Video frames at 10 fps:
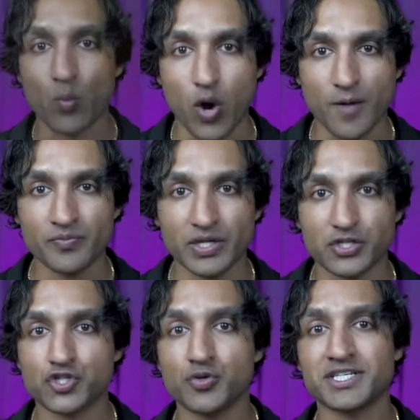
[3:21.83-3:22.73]
1 is
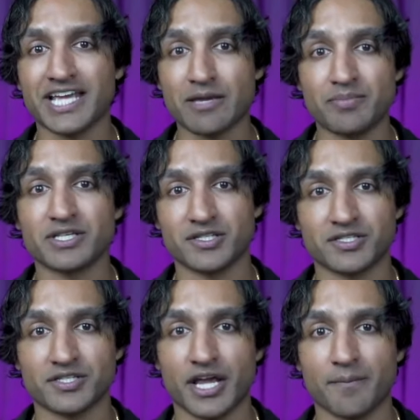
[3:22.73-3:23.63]
choosing a
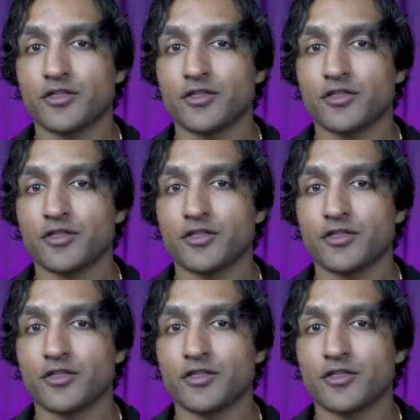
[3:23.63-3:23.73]
business name.